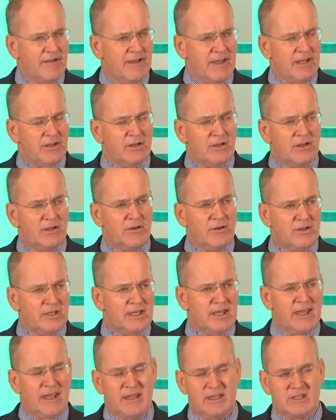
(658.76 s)
include
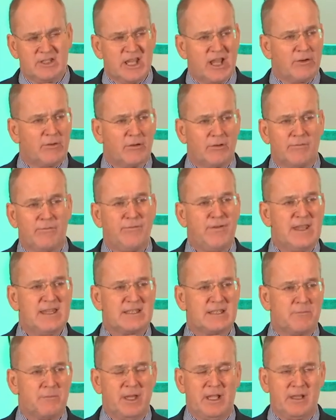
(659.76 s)
a general
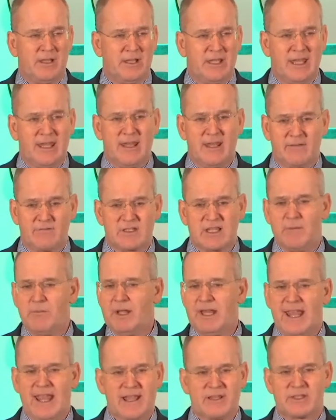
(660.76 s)
feasibility. If
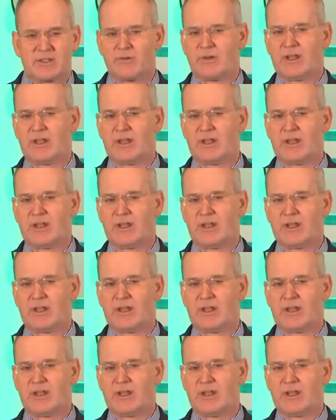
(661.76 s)
somebody has a